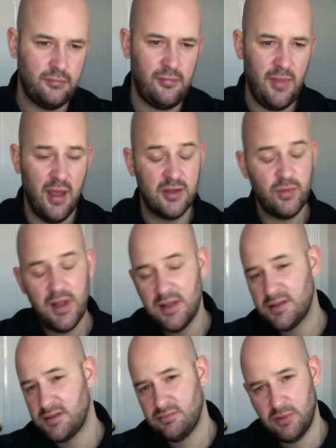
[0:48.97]
as well
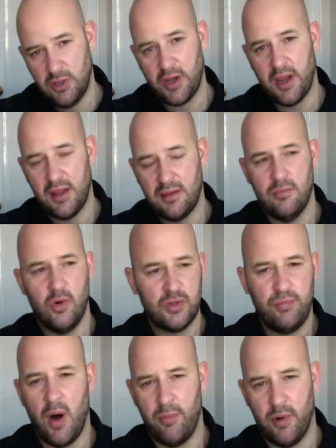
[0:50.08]
as looking at the most
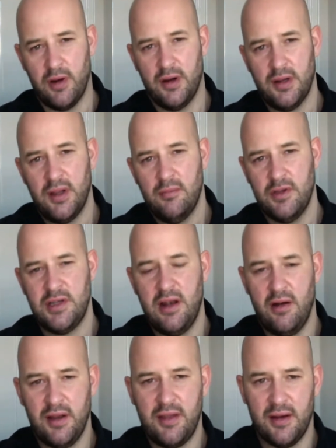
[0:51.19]
popular machine
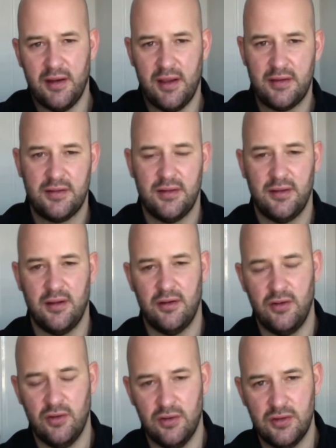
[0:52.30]
learning techniques that are
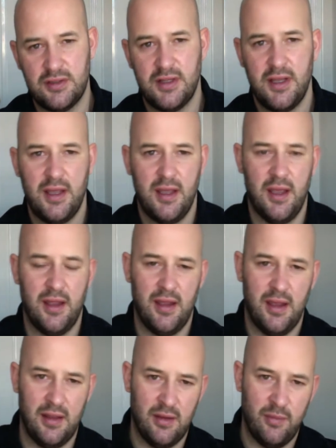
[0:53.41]
used
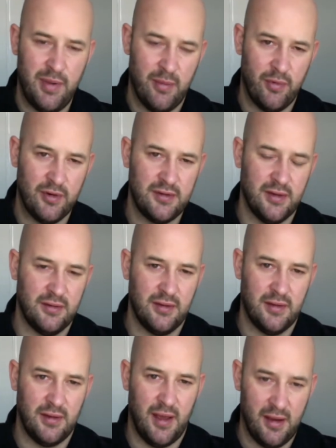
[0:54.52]
in the papers
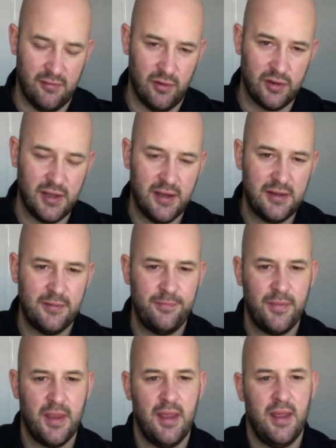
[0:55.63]
that I have looked at.
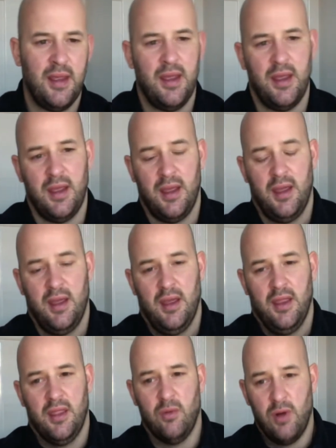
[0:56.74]

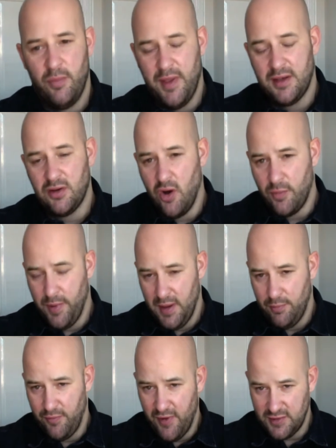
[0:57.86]
There will be a talk by
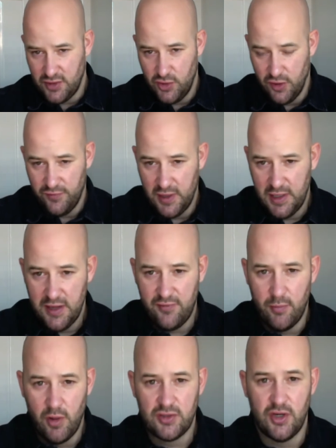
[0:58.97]
Professor Dura Finlay
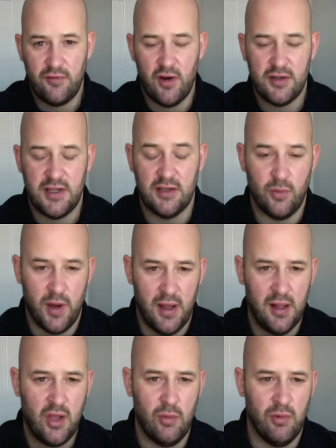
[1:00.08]
from Ulster University as
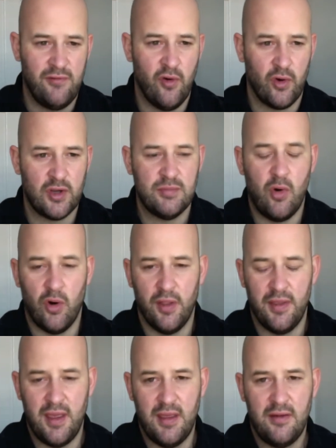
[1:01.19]
well, who will focus more on
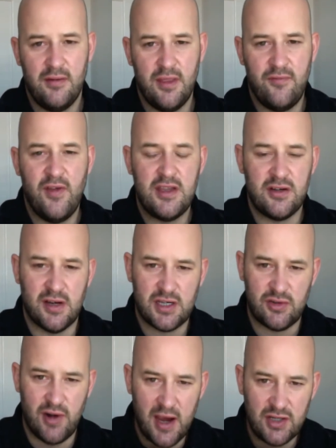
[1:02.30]
the feature
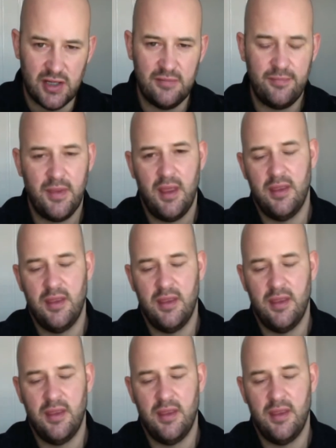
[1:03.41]
extraction, the